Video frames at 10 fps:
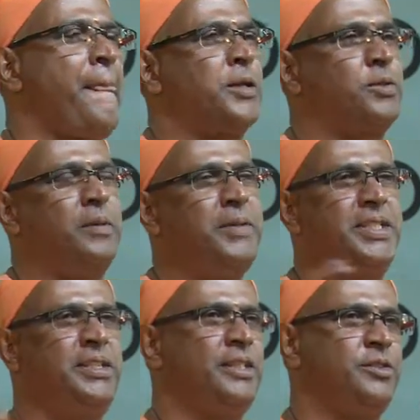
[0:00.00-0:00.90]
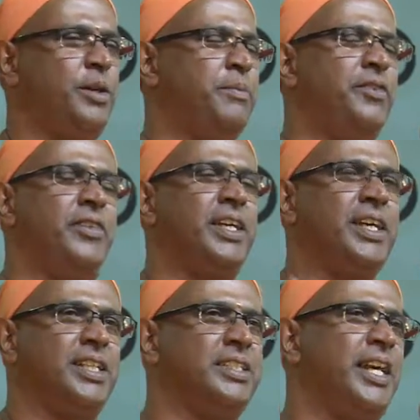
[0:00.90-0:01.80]
Swami
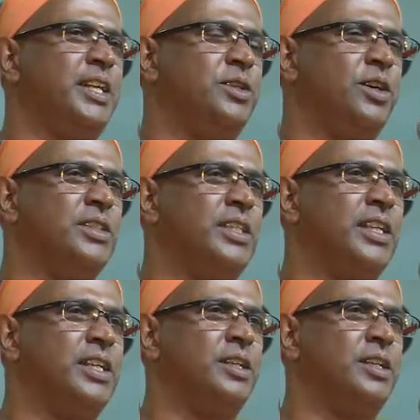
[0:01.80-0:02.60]
Vivekananda had gone there.